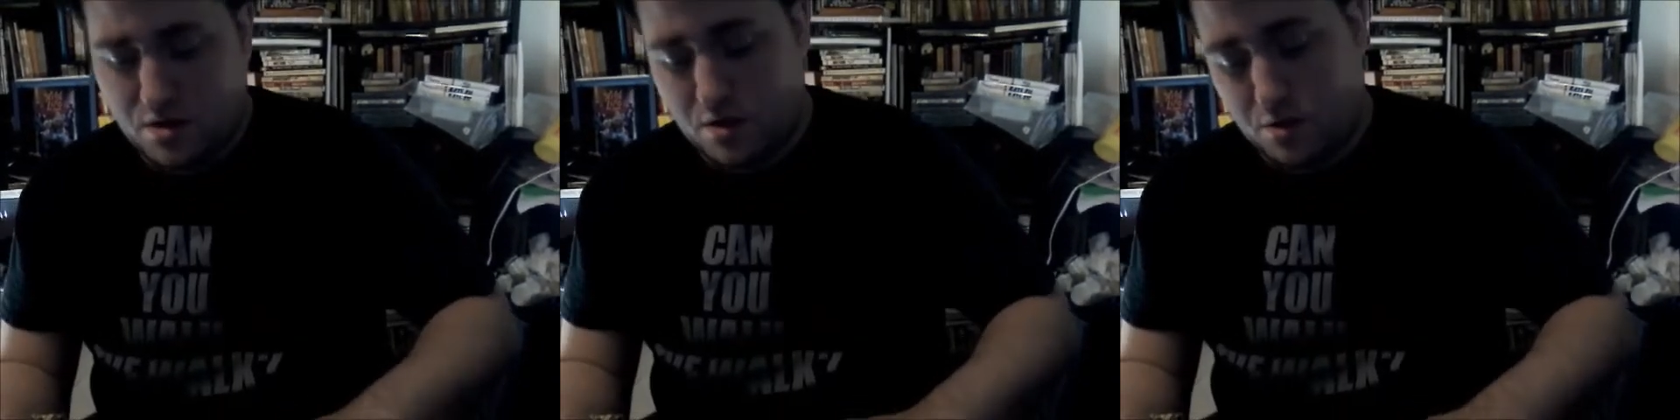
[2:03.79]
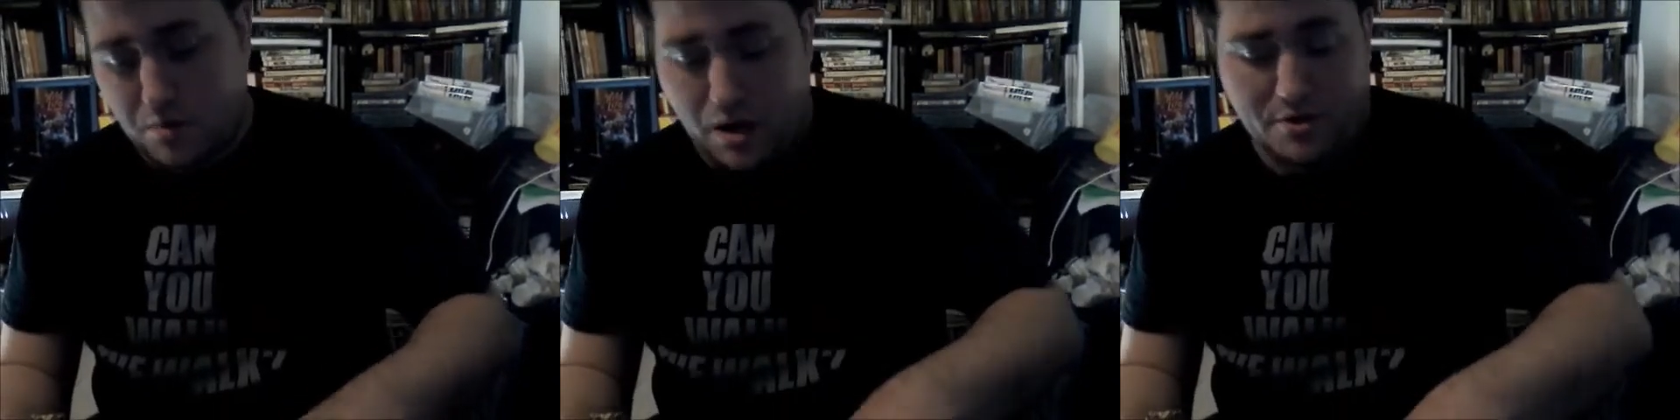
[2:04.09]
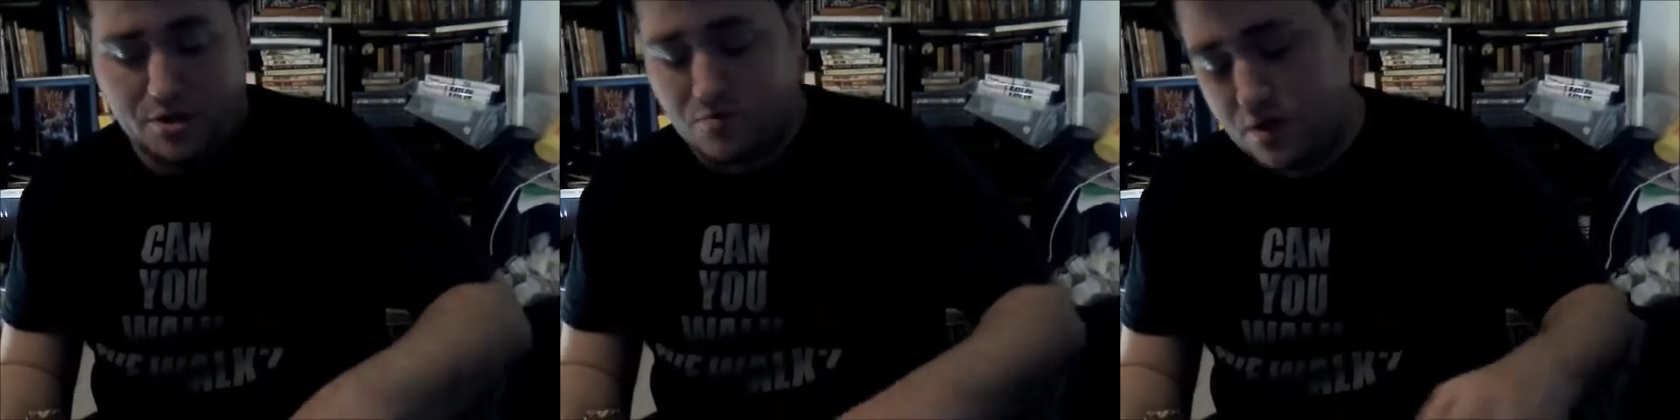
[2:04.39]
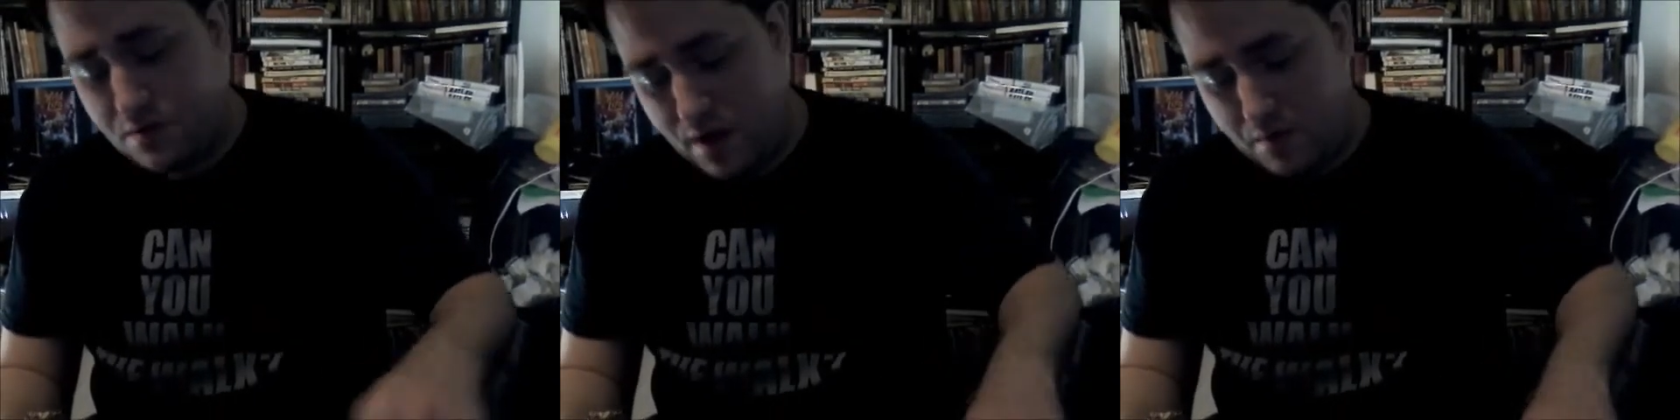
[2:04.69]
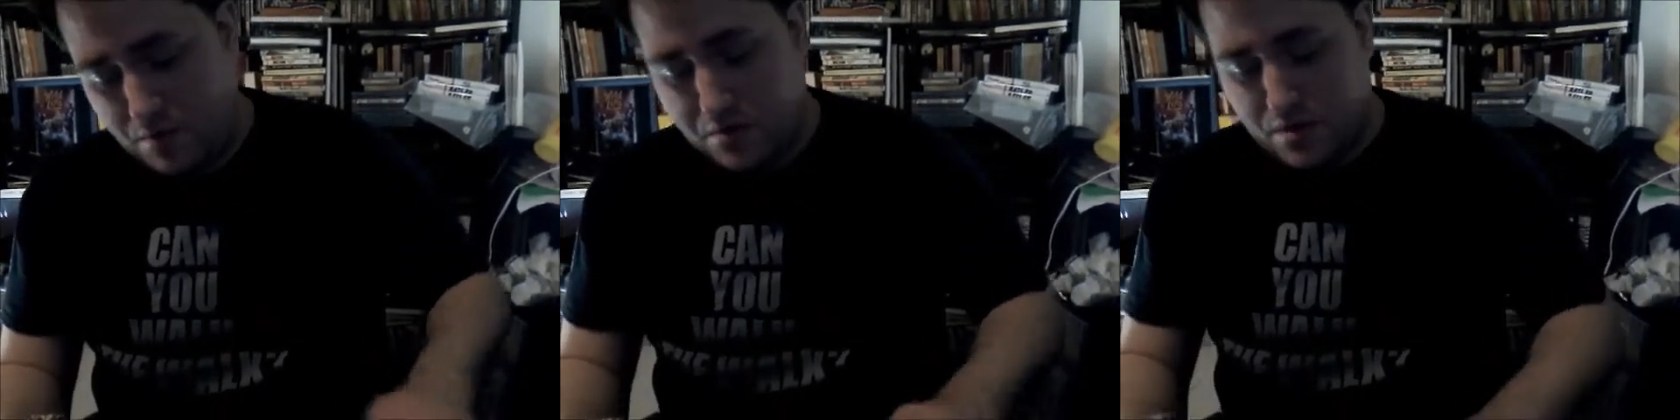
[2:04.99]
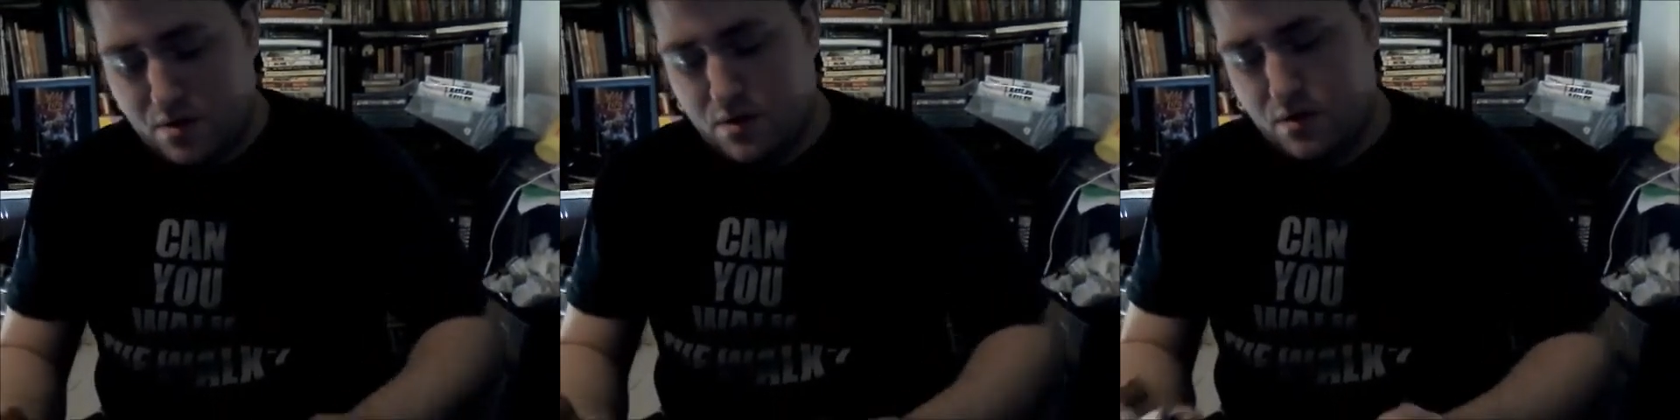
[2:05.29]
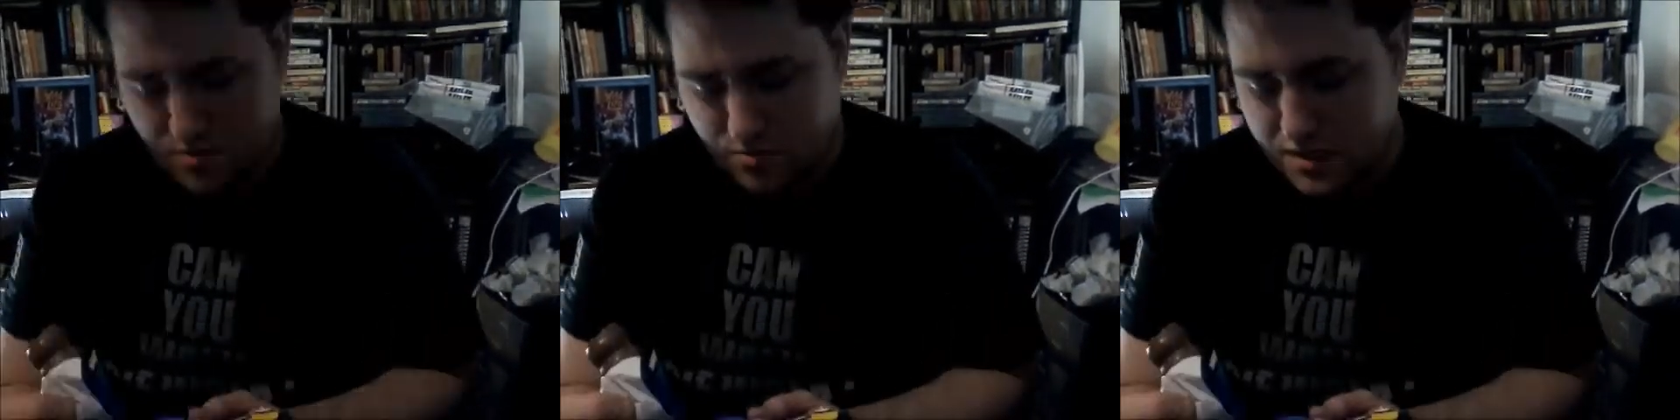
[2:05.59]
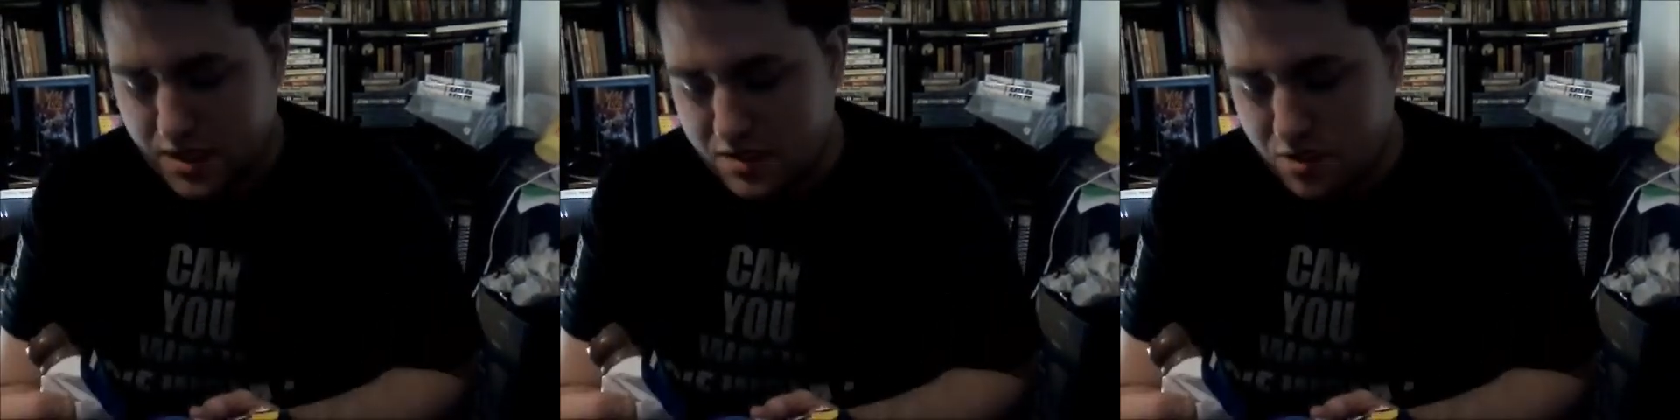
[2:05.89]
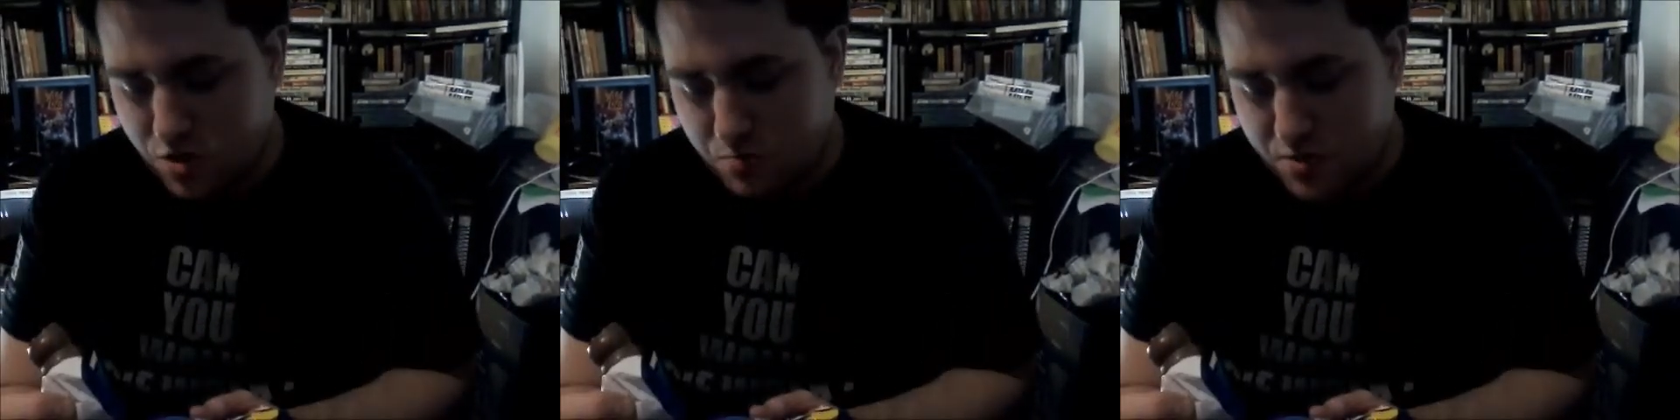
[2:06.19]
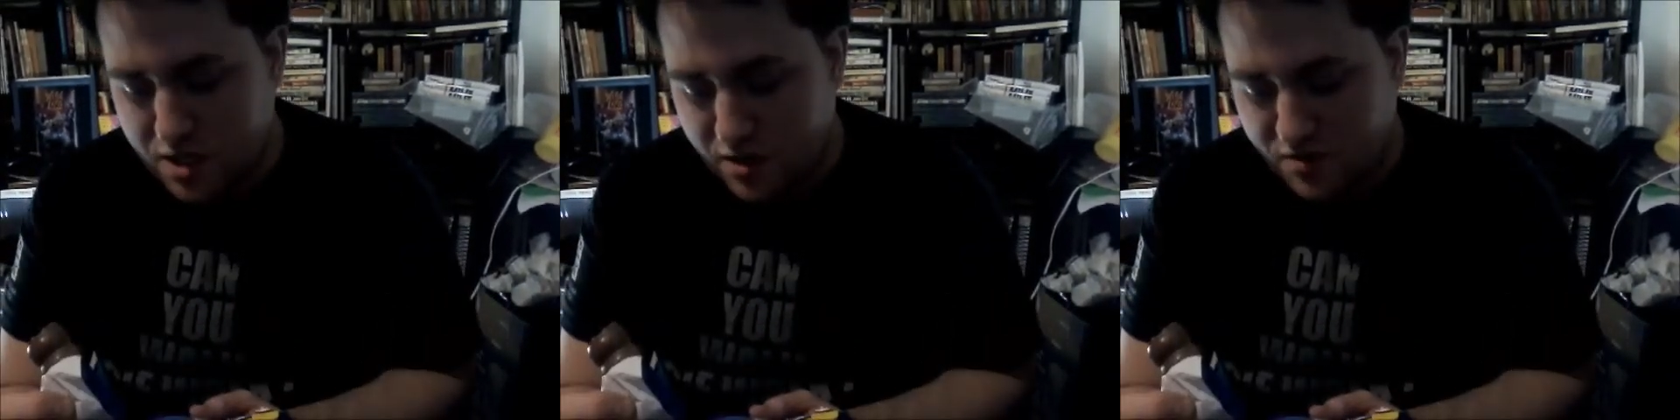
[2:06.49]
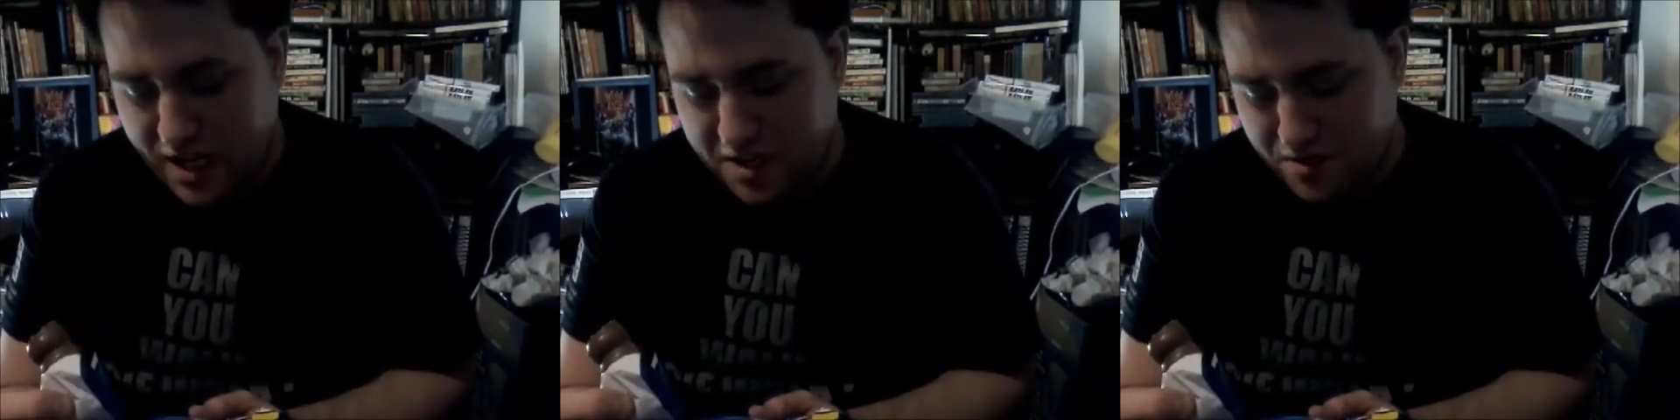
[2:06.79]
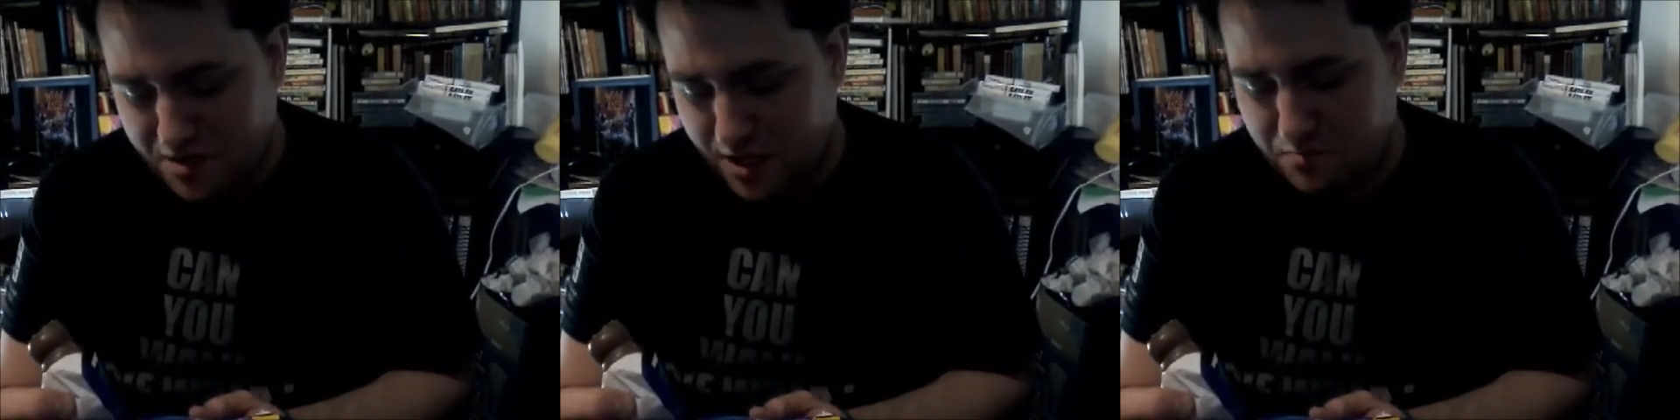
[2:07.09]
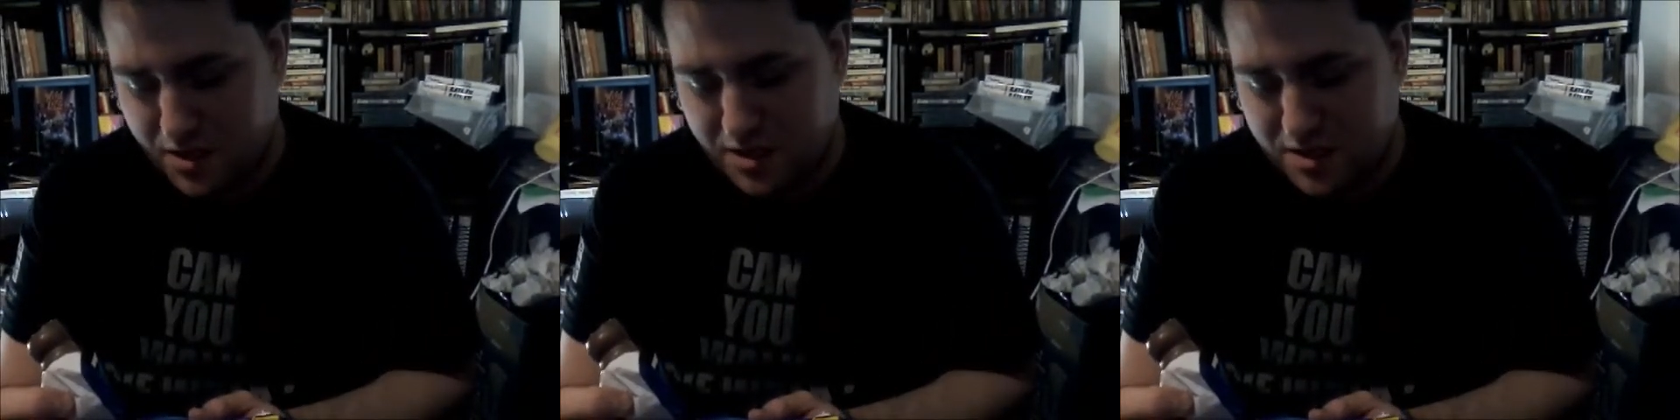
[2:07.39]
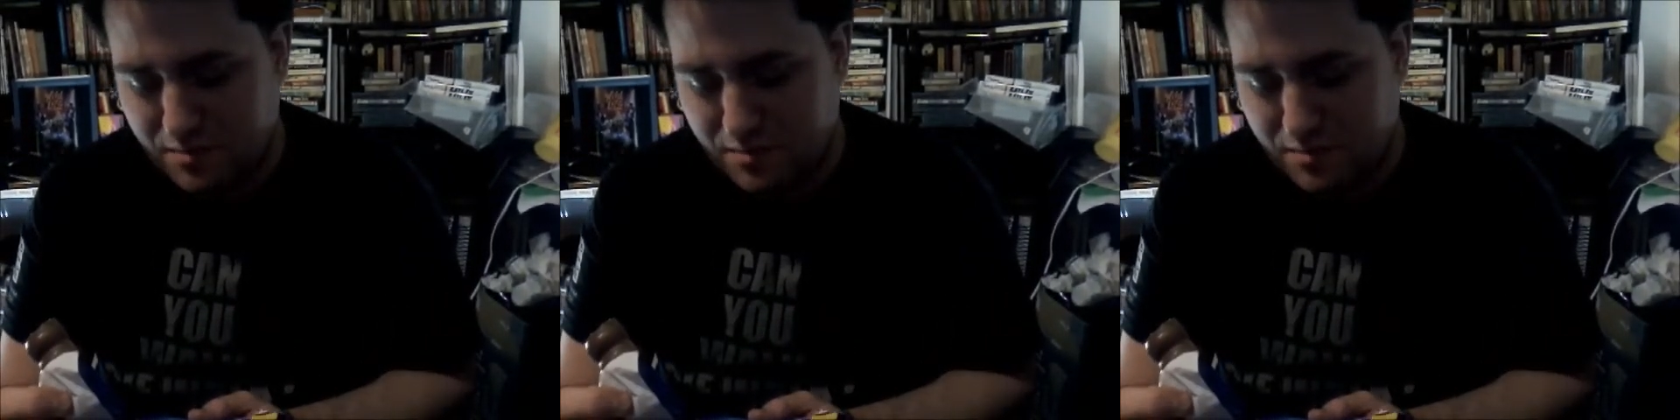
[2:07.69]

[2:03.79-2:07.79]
I should probably just read the label. Well, it's less than 2% of hazelnut paste.